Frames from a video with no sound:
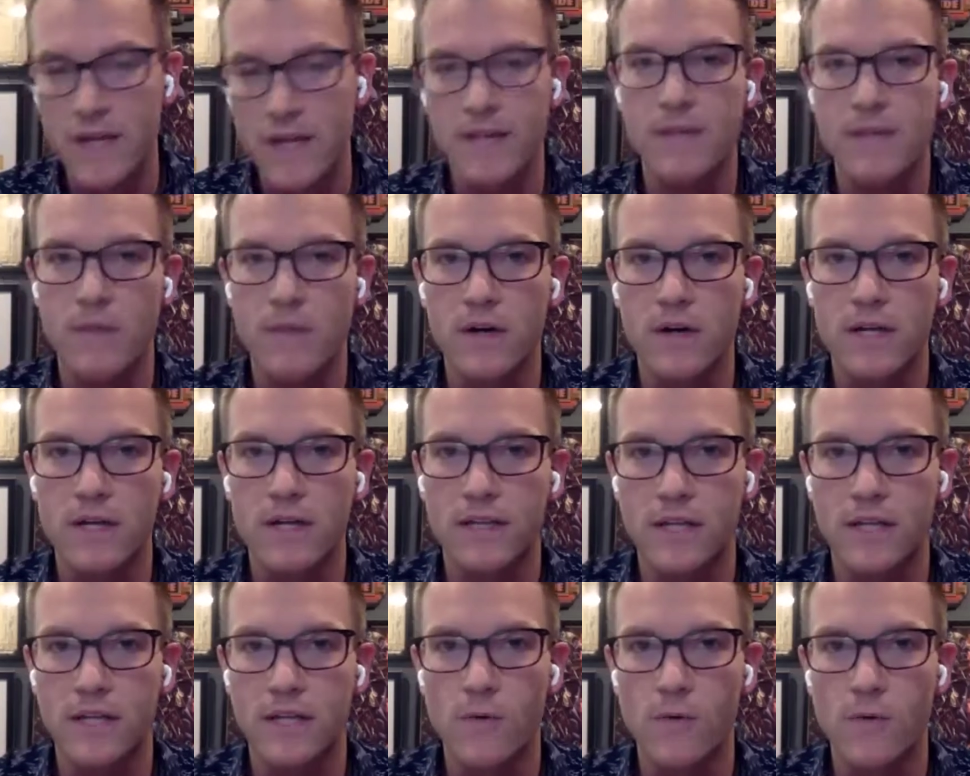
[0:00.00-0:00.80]
into the
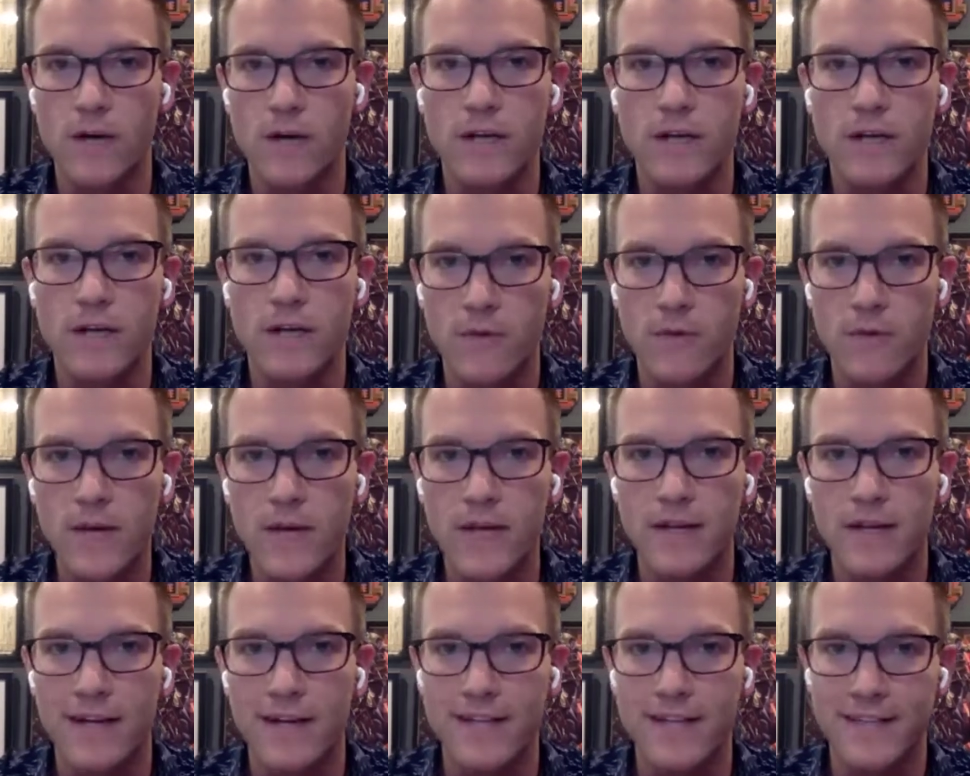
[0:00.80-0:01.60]
market that you want to go
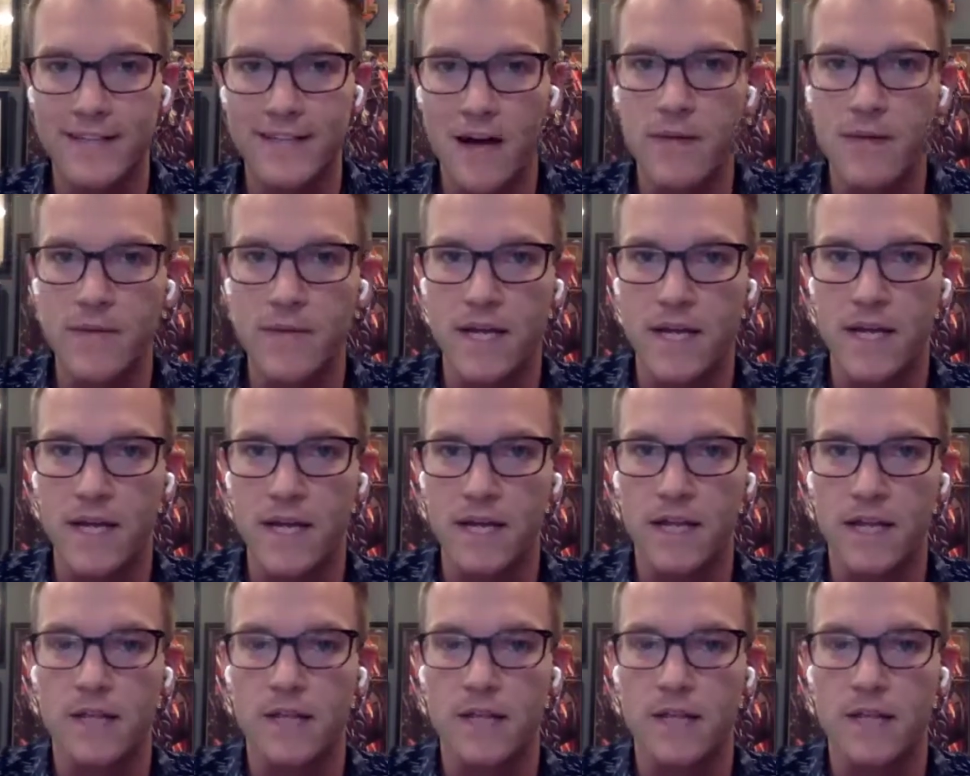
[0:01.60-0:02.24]
in and dominate it.